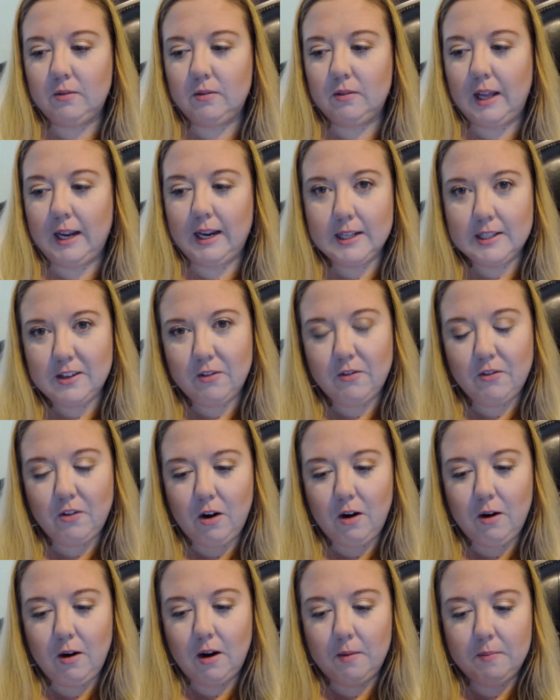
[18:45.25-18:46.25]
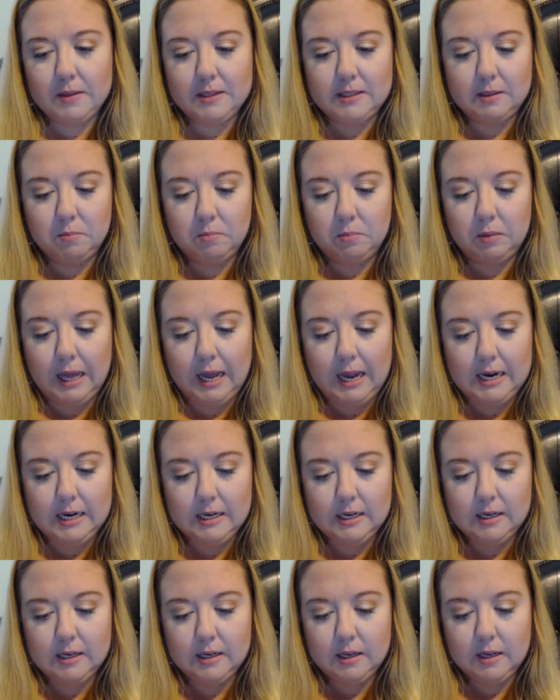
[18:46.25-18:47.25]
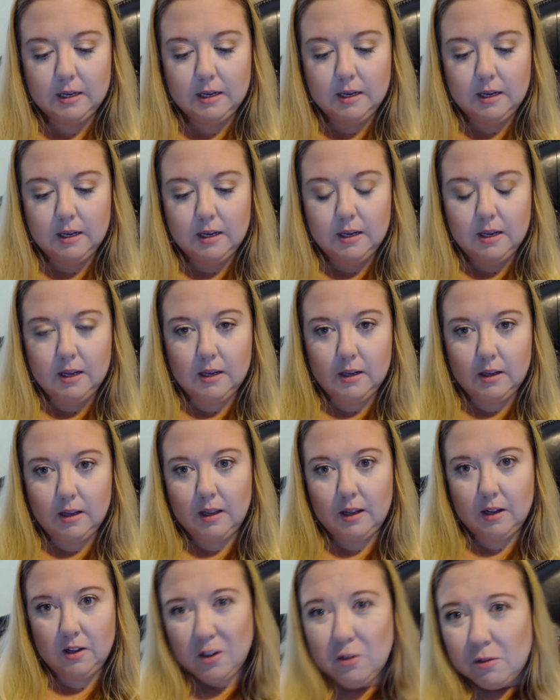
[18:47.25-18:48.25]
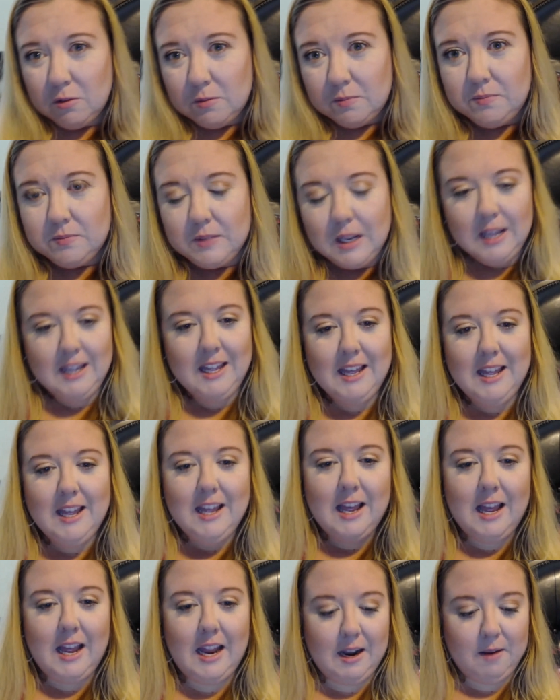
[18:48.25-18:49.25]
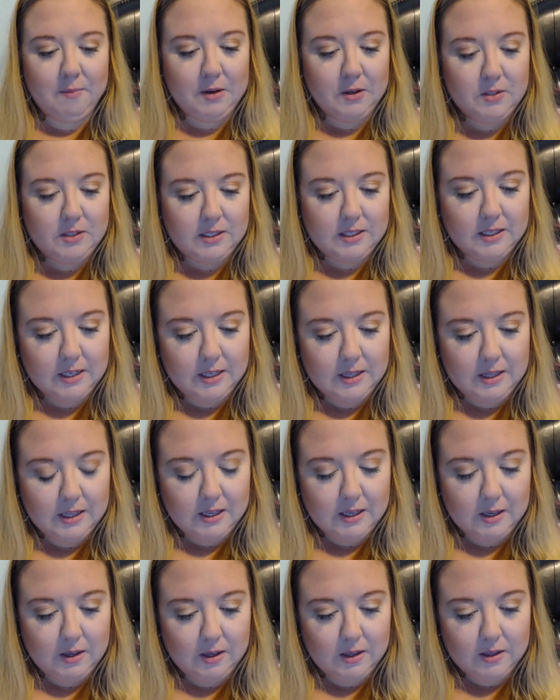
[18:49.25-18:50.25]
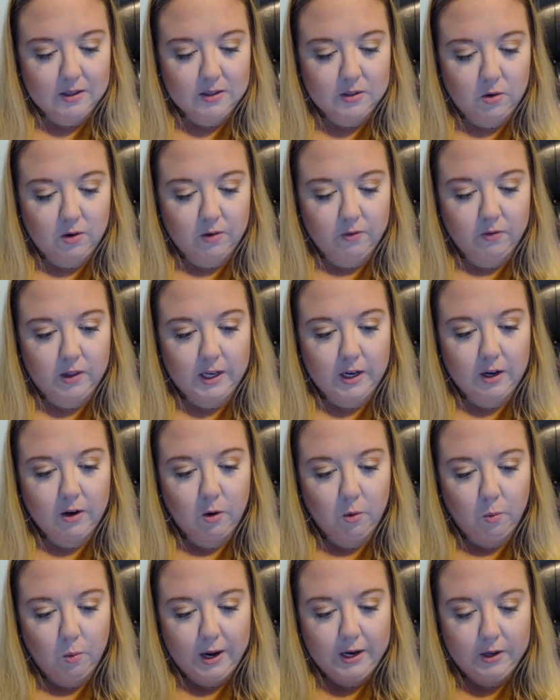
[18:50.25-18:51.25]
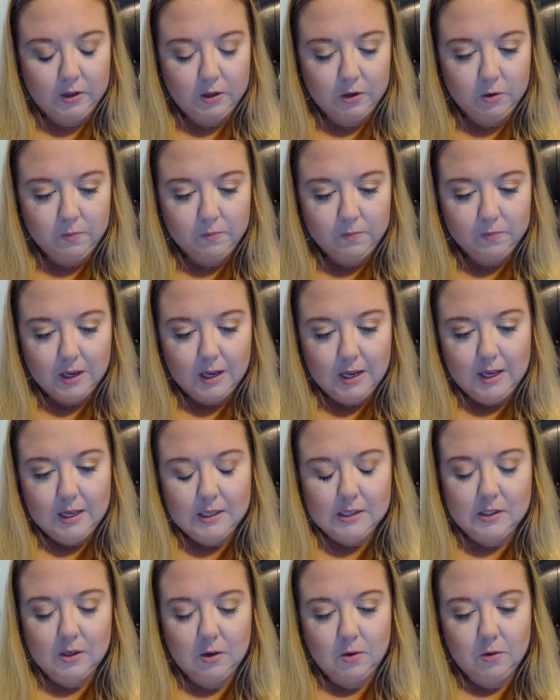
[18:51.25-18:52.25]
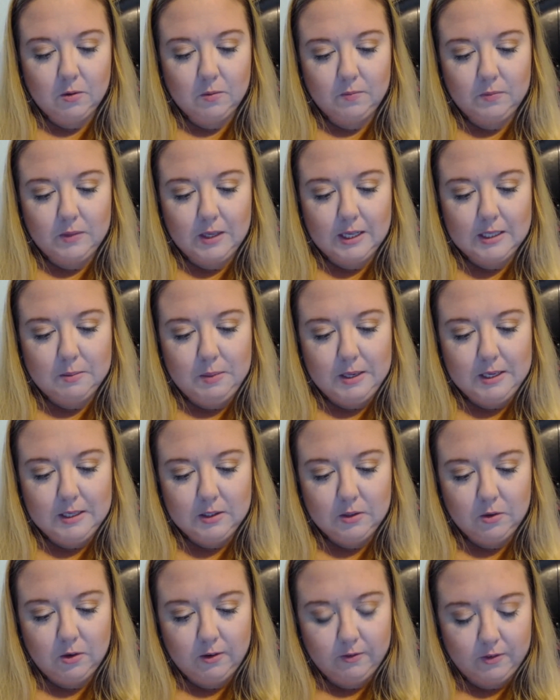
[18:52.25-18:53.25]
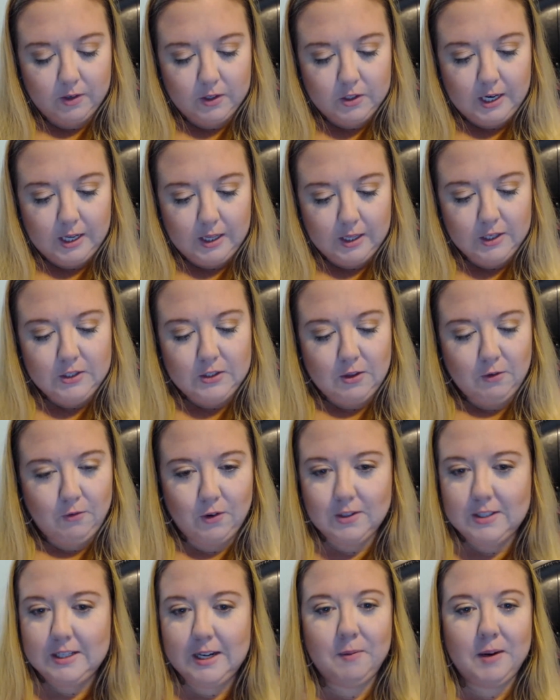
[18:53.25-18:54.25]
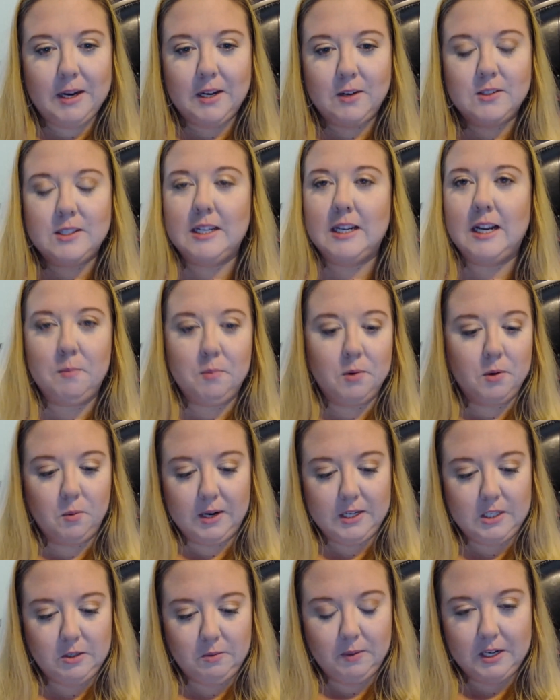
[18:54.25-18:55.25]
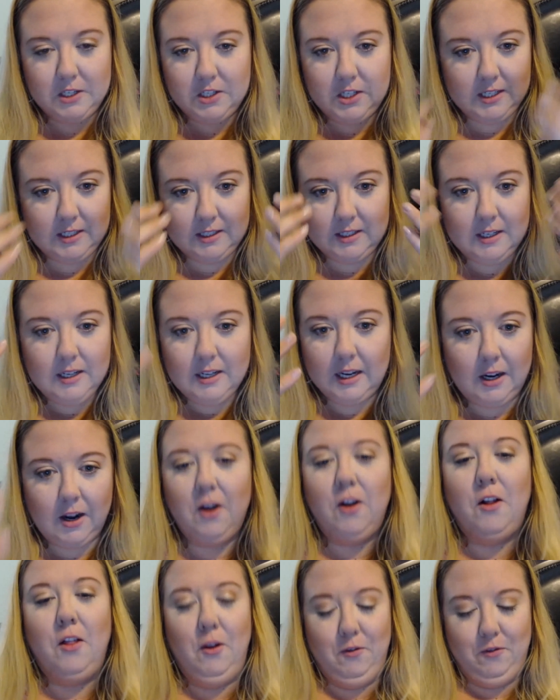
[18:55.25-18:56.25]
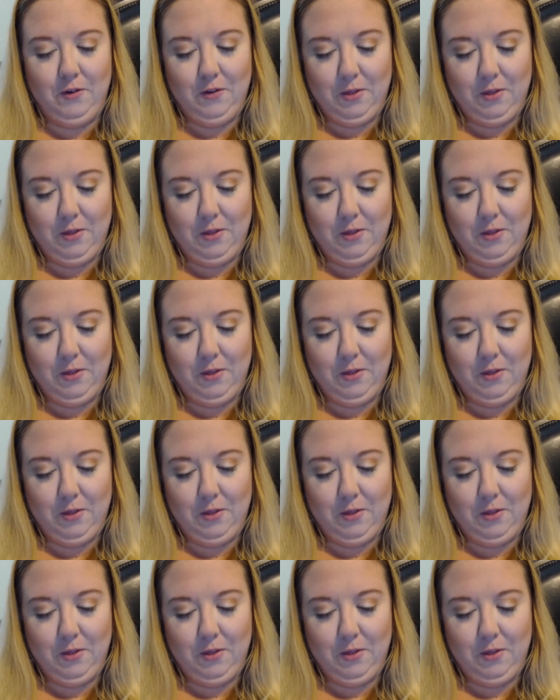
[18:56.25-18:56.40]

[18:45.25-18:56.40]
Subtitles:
strip lash adhesive with aloe, but I really don't like it so far. It's a black glue. And I'm used to the sort of clear or white glue,